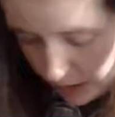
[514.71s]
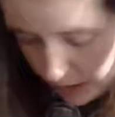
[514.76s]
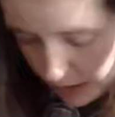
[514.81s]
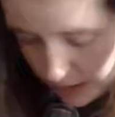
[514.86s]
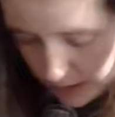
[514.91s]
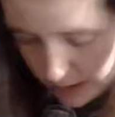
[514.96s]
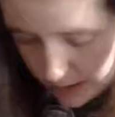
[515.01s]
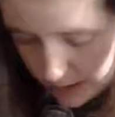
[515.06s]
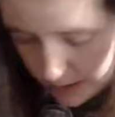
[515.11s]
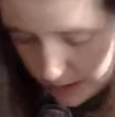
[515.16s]

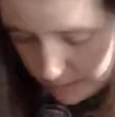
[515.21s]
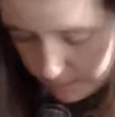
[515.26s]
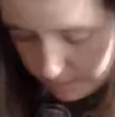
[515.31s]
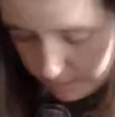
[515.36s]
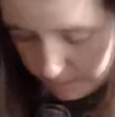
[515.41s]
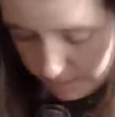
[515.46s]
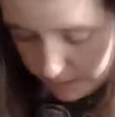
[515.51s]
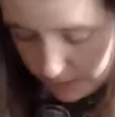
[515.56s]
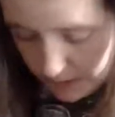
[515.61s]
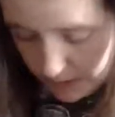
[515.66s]

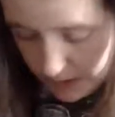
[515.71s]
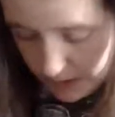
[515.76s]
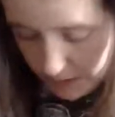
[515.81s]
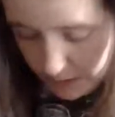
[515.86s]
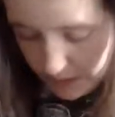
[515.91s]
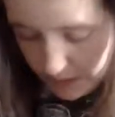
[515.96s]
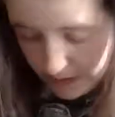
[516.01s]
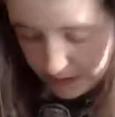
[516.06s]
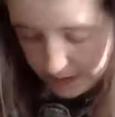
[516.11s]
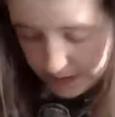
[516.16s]
Now
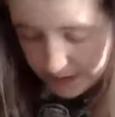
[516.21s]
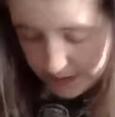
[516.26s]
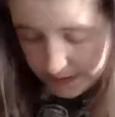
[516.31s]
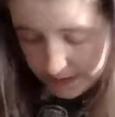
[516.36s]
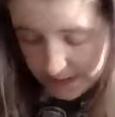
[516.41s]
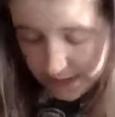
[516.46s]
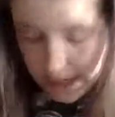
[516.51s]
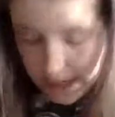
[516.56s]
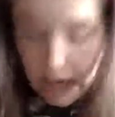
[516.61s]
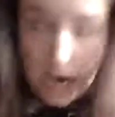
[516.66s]
this is
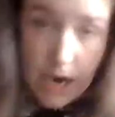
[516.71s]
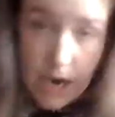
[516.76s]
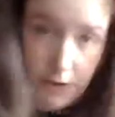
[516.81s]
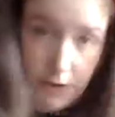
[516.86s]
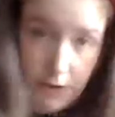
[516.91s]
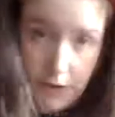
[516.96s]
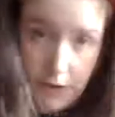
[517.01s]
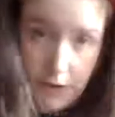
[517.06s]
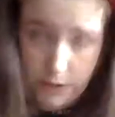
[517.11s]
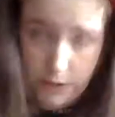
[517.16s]
a
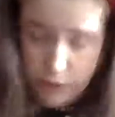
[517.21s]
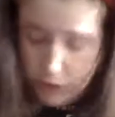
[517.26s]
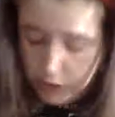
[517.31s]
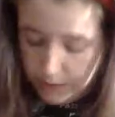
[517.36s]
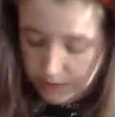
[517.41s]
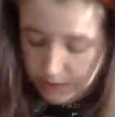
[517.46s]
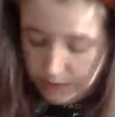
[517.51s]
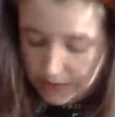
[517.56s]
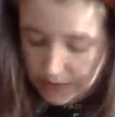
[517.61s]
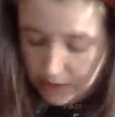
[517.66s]
higher end
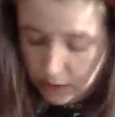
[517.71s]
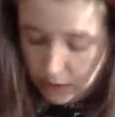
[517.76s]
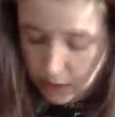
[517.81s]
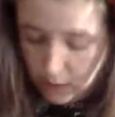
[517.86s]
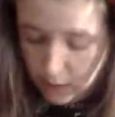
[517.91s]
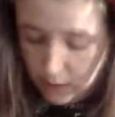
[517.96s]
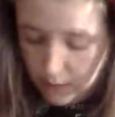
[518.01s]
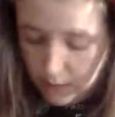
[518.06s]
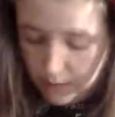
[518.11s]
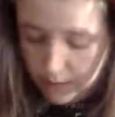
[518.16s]

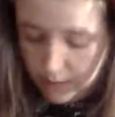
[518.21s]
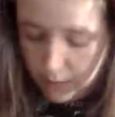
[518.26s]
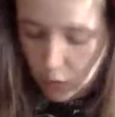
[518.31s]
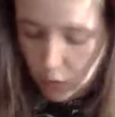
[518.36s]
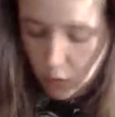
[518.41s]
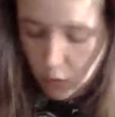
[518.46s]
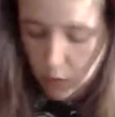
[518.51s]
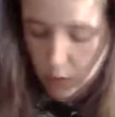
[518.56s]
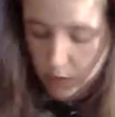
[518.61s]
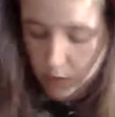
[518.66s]
gemstone, of
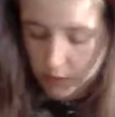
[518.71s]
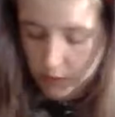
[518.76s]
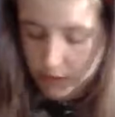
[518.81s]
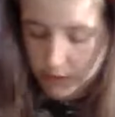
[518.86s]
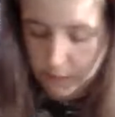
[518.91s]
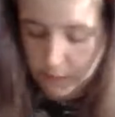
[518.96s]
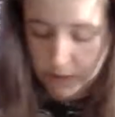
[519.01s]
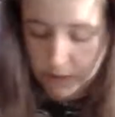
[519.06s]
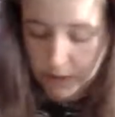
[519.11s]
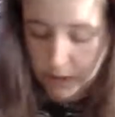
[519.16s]

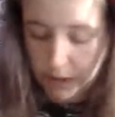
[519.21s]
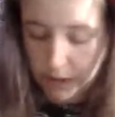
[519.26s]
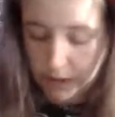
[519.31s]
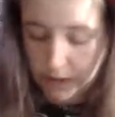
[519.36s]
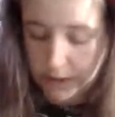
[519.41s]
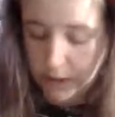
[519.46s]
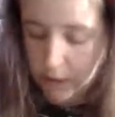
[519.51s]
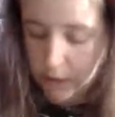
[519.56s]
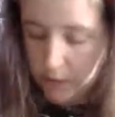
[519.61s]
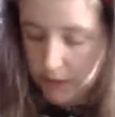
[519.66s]
course, but I
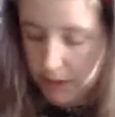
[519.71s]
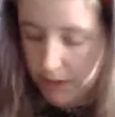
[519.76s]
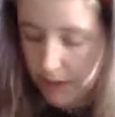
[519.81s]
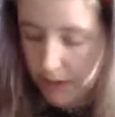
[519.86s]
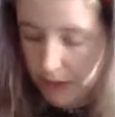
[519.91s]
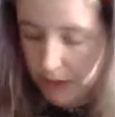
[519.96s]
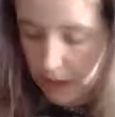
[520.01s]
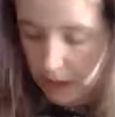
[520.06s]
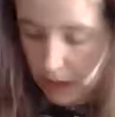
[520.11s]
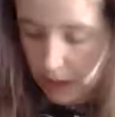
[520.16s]
do
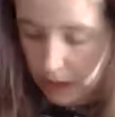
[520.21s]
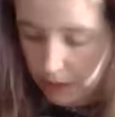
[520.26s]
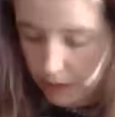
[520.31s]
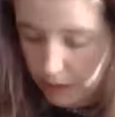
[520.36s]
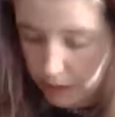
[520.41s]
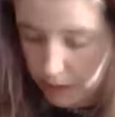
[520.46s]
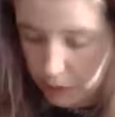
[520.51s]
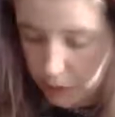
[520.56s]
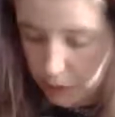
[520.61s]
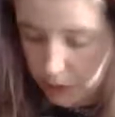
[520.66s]
carry higher
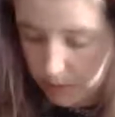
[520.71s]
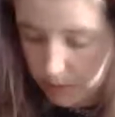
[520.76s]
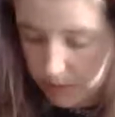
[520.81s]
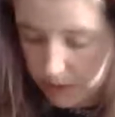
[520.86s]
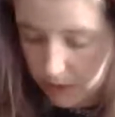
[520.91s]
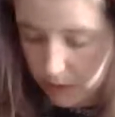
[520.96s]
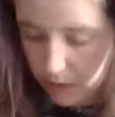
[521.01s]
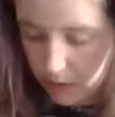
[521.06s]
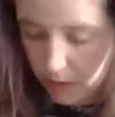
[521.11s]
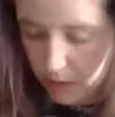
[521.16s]
end
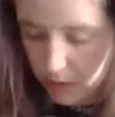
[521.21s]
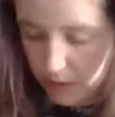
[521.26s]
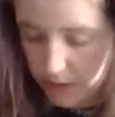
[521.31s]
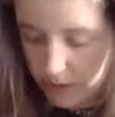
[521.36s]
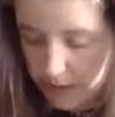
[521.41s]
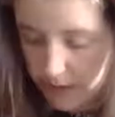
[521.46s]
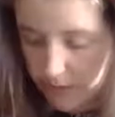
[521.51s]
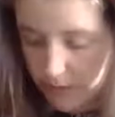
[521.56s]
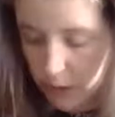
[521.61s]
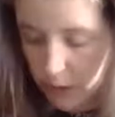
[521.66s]

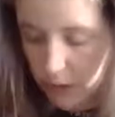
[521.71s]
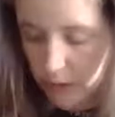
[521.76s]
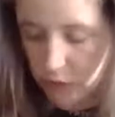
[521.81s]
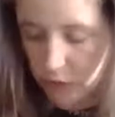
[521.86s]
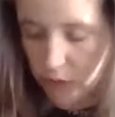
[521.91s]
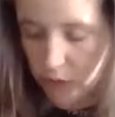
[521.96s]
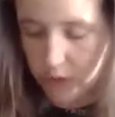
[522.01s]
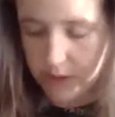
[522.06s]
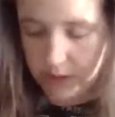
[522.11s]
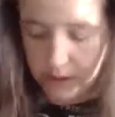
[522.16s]
gemstones. If you're
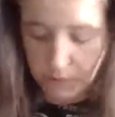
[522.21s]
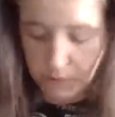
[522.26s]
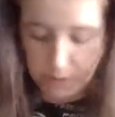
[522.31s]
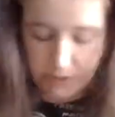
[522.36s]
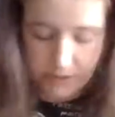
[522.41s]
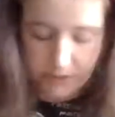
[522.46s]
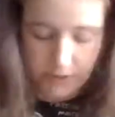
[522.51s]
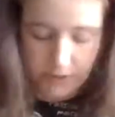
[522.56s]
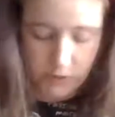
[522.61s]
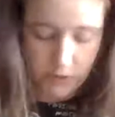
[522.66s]
interested,
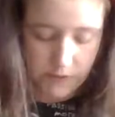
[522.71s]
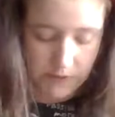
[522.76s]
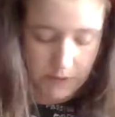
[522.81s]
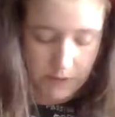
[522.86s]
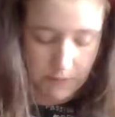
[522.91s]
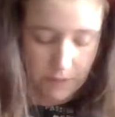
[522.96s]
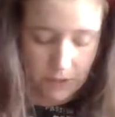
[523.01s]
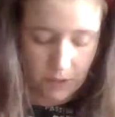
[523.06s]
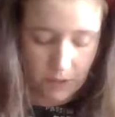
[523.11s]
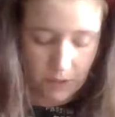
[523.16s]
please just
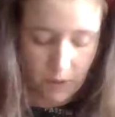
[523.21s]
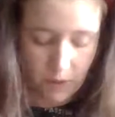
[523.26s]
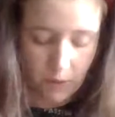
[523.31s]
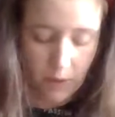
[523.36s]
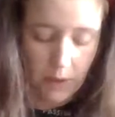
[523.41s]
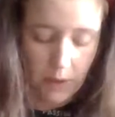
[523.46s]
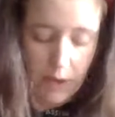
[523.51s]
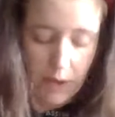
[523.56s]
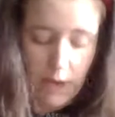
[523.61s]
let me know.